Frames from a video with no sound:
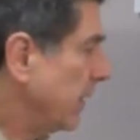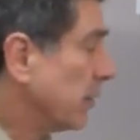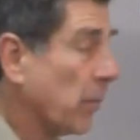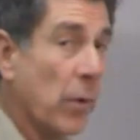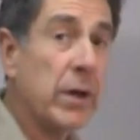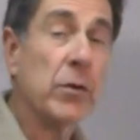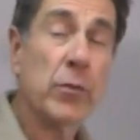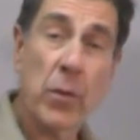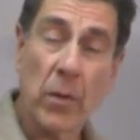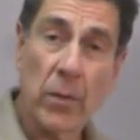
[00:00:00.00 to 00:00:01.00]
the more
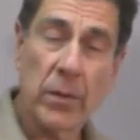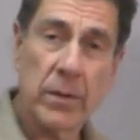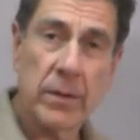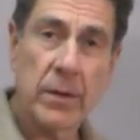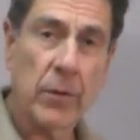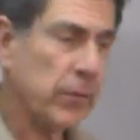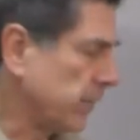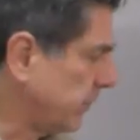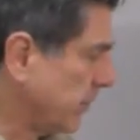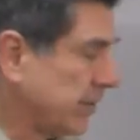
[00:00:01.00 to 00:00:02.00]
control, or for
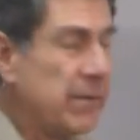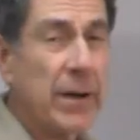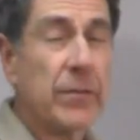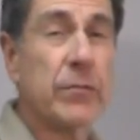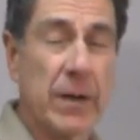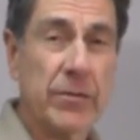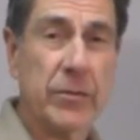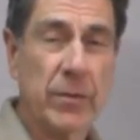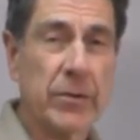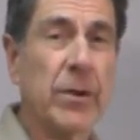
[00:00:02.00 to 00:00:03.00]
the same amount of stress that
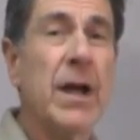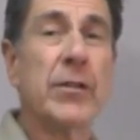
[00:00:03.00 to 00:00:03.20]
you're under,